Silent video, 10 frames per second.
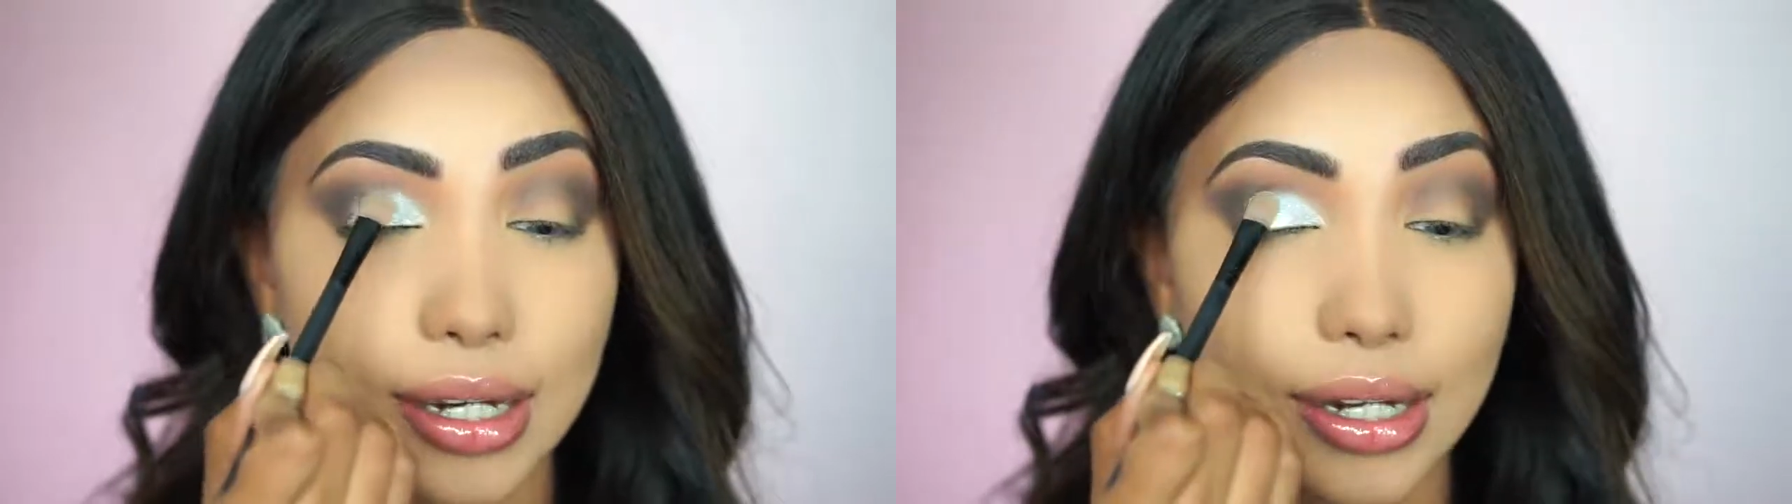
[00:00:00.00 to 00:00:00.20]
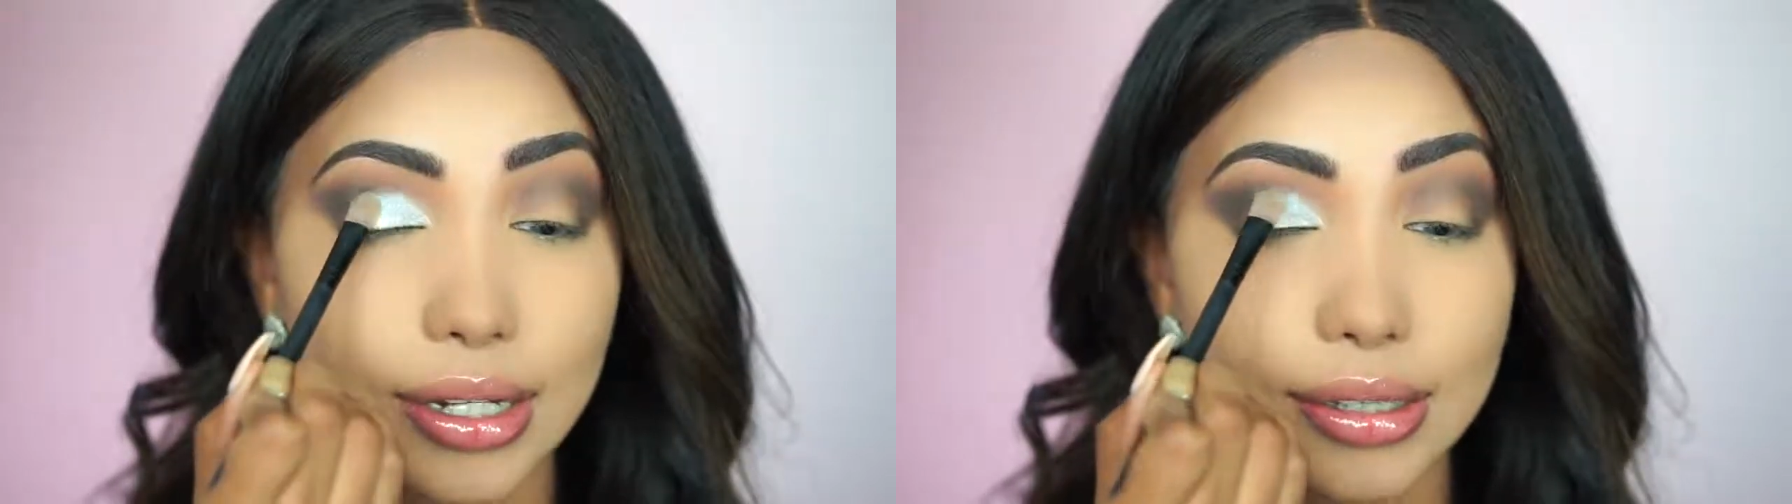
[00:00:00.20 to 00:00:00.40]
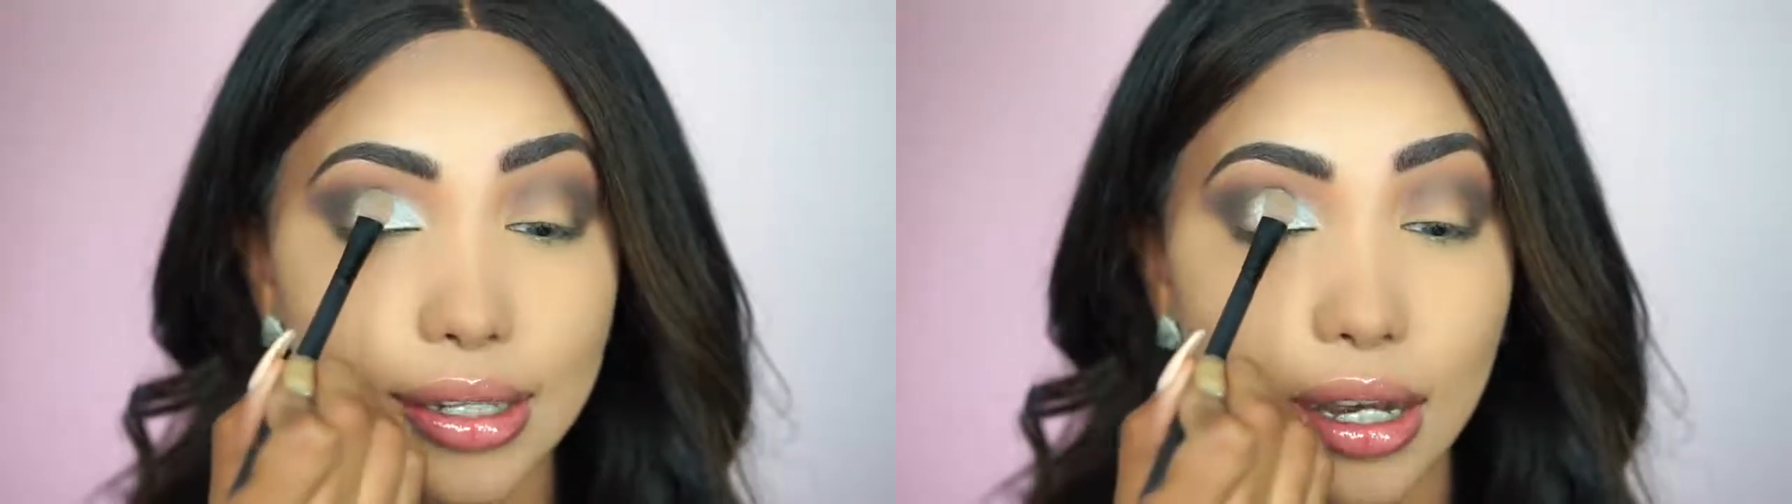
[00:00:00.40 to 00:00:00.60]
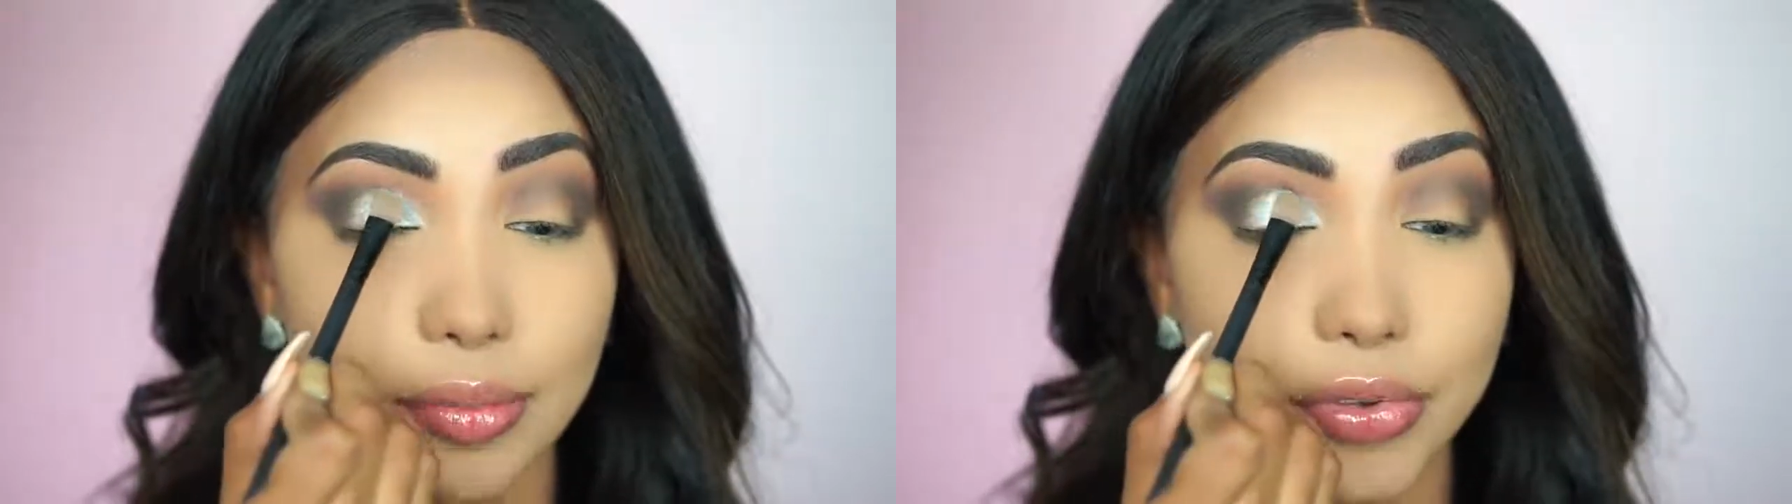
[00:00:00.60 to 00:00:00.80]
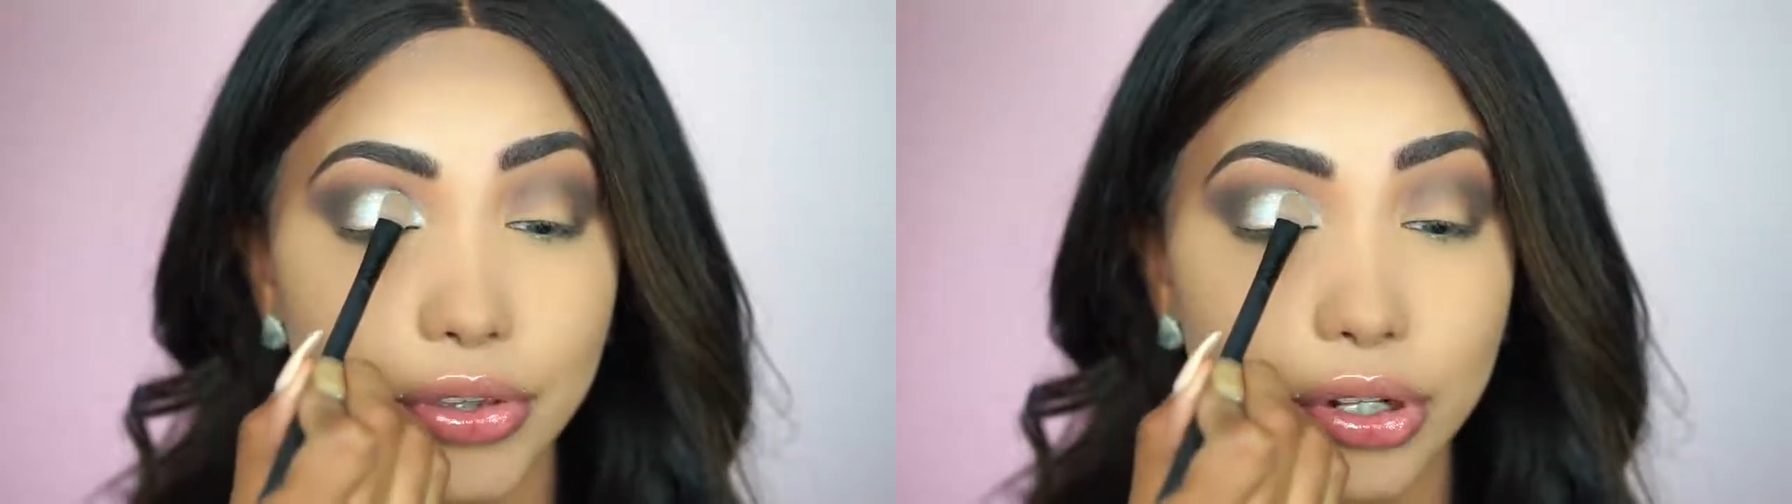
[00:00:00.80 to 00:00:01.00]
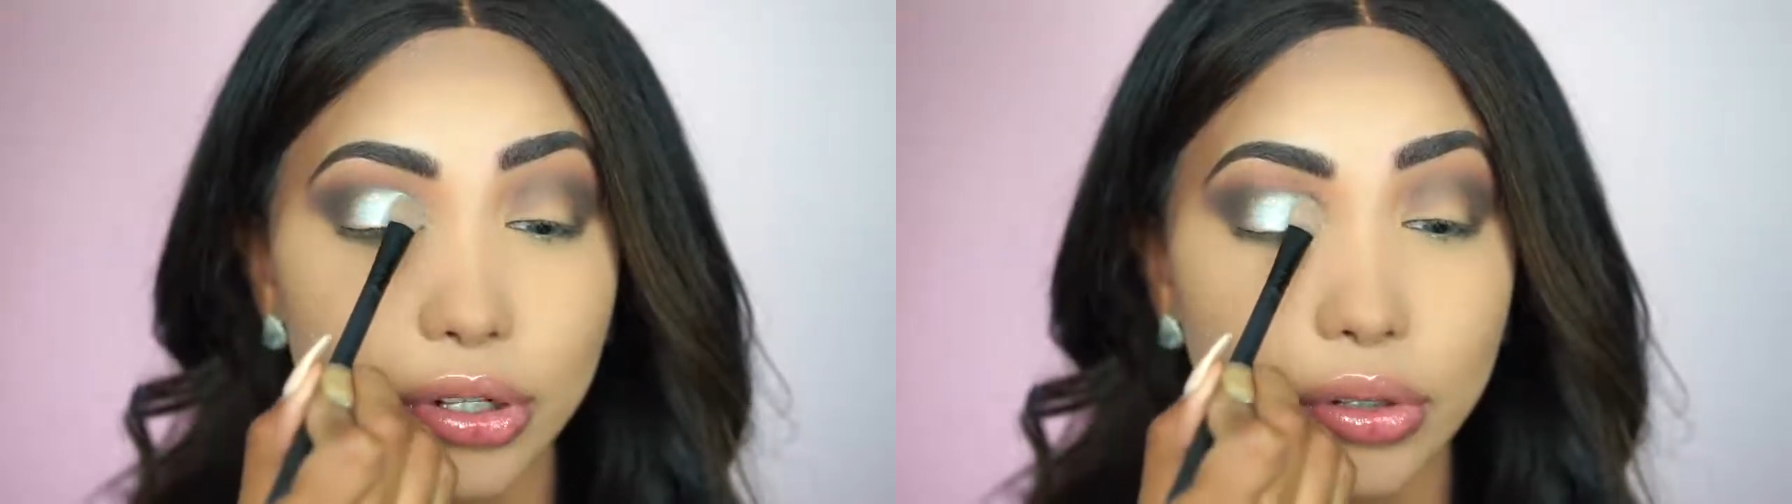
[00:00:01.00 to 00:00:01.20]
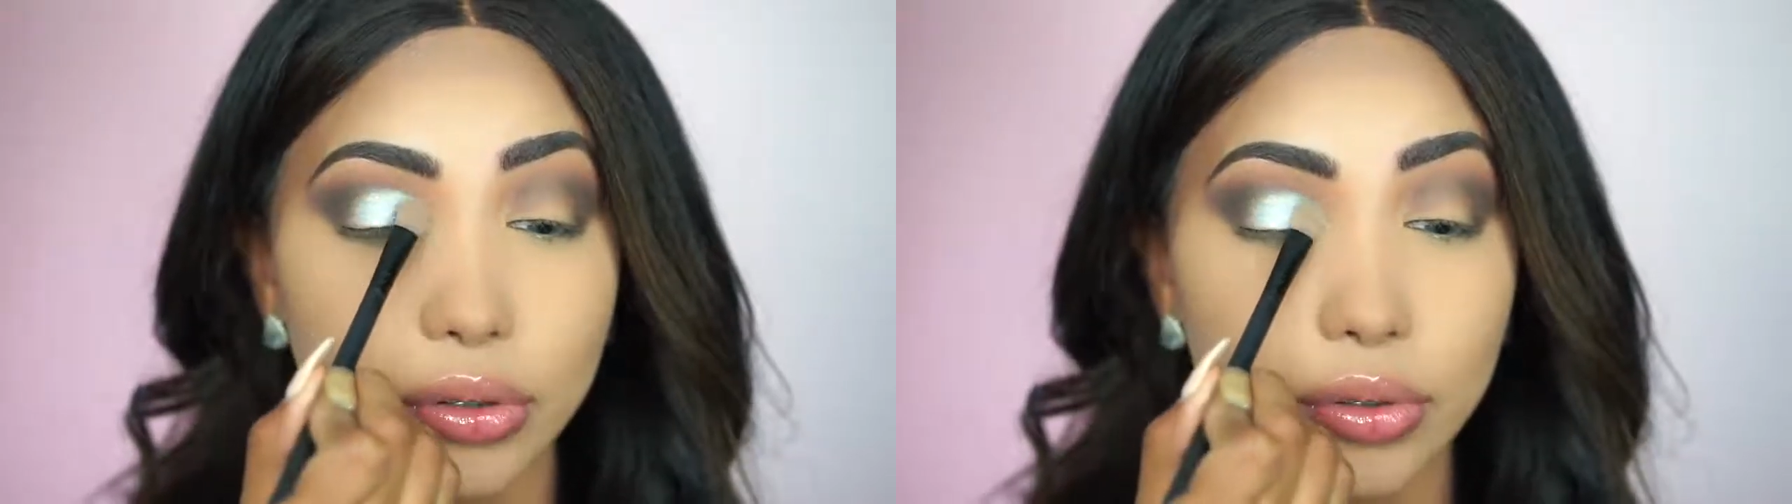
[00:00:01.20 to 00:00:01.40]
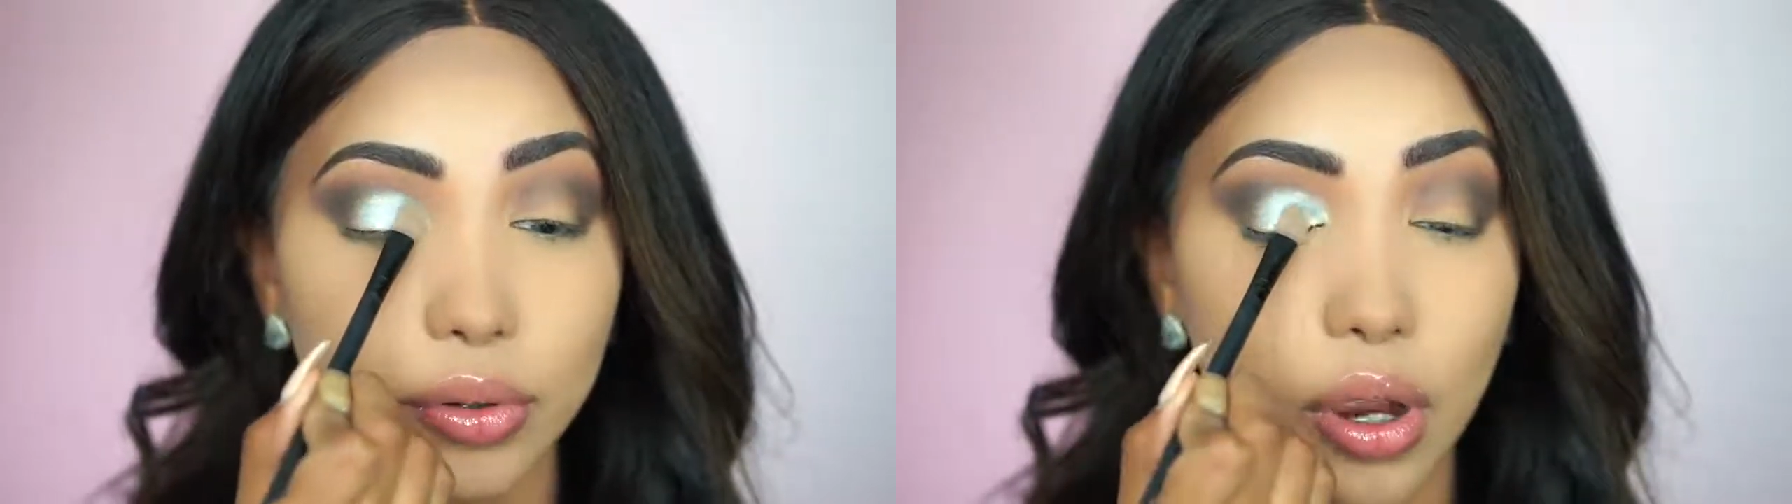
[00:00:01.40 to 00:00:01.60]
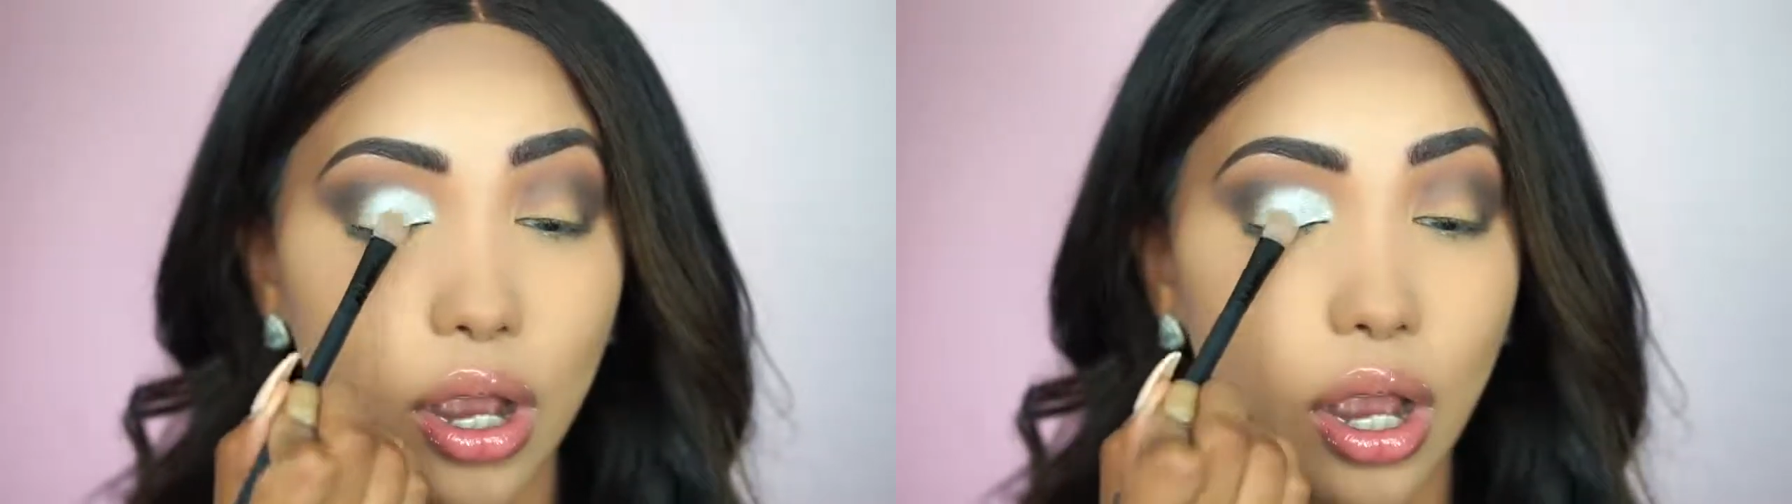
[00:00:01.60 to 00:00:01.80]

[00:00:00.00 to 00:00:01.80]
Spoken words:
Dust come through.